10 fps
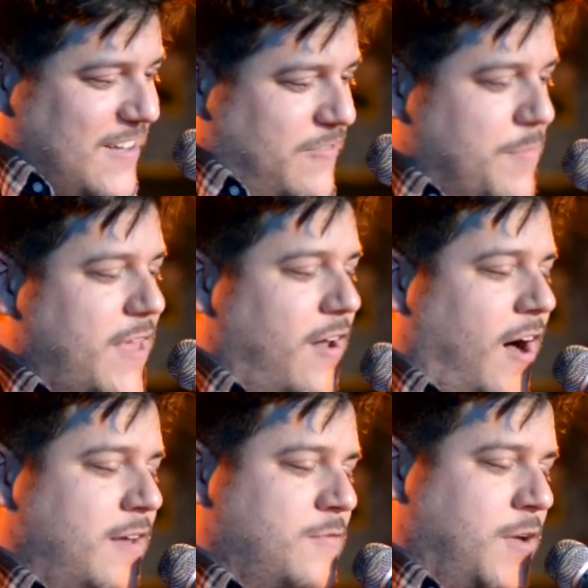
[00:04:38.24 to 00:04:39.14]
From then
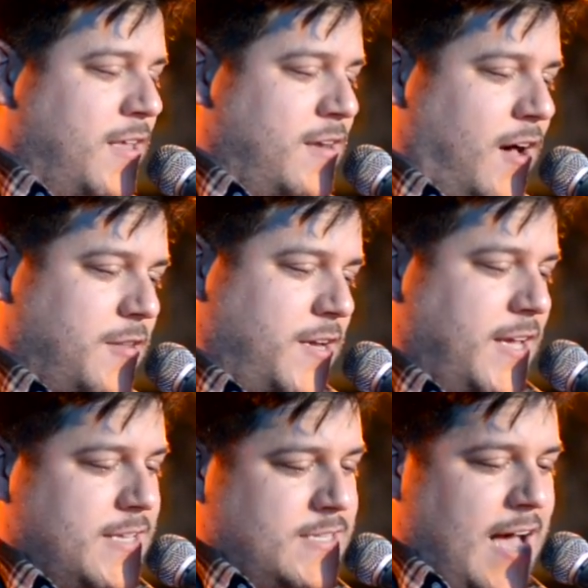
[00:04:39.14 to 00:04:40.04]
on, when other
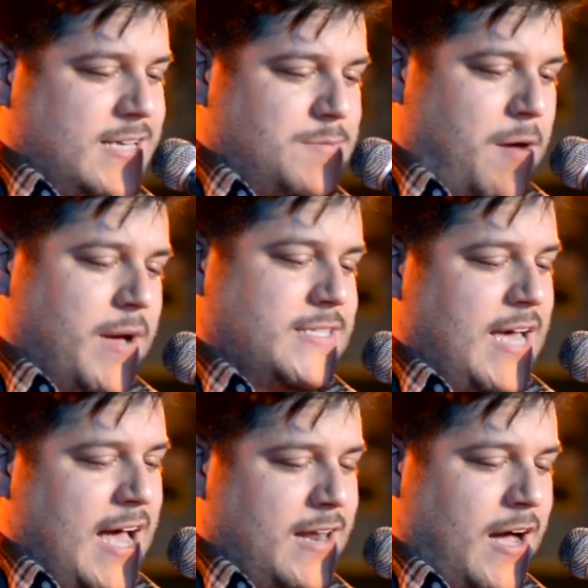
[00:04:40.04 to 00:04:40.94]
kids asked about my dad,